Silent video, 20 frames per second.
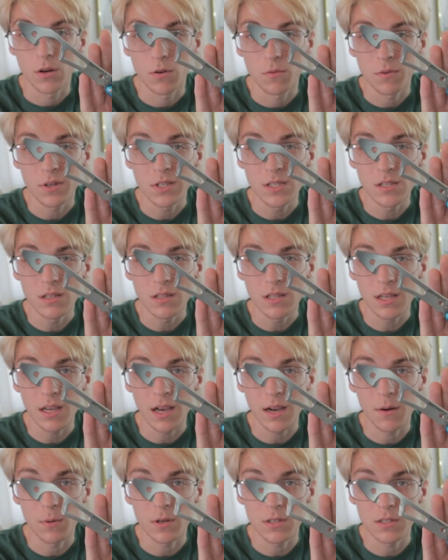Originally,
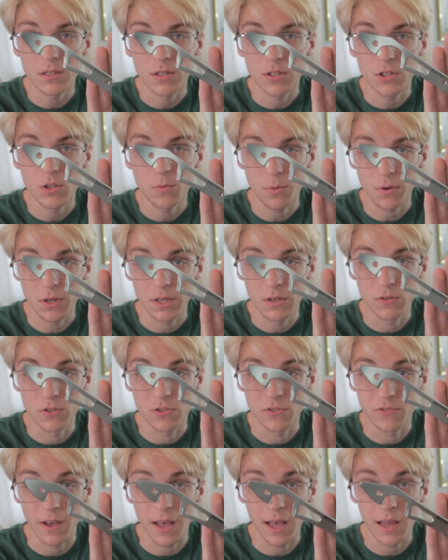I wasn't a super
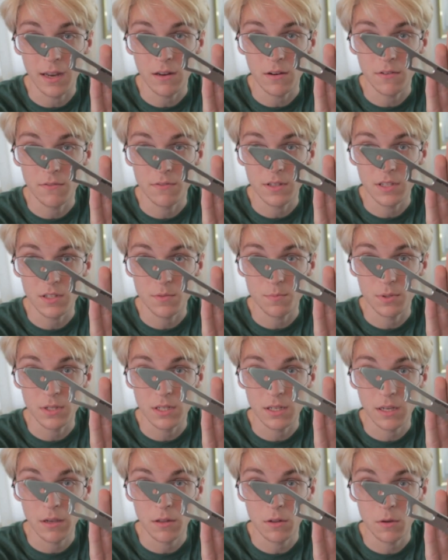huge fan of this
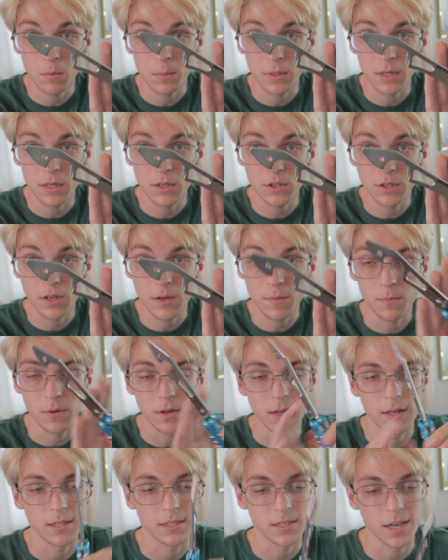particular blade shape,
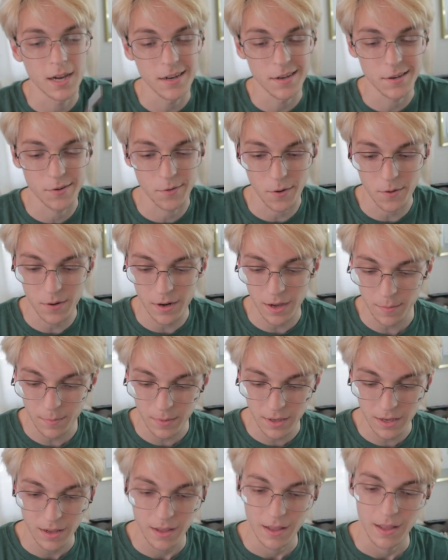but it's kind of grown on
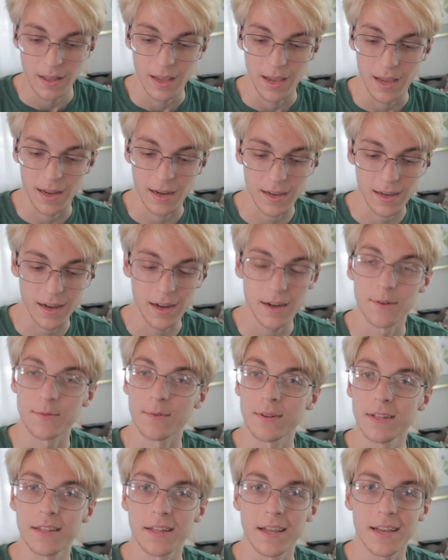me, and I kind
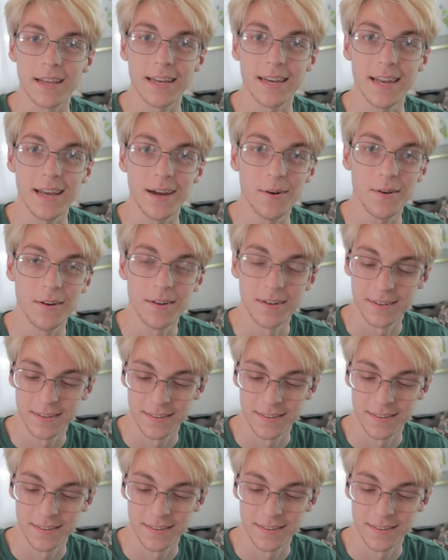of really like it now.